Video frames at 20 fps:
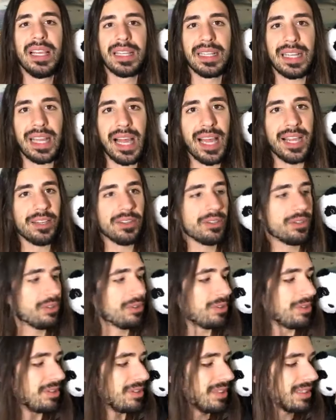
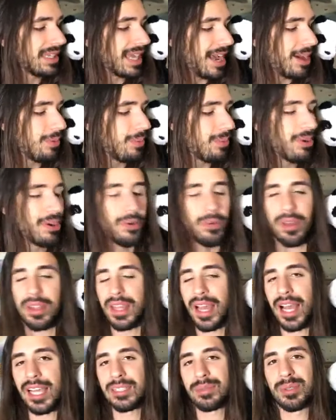Kyle Murray won the
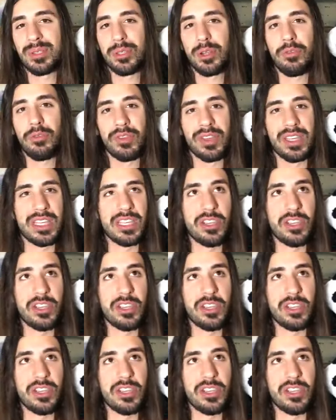Heisman Trophy.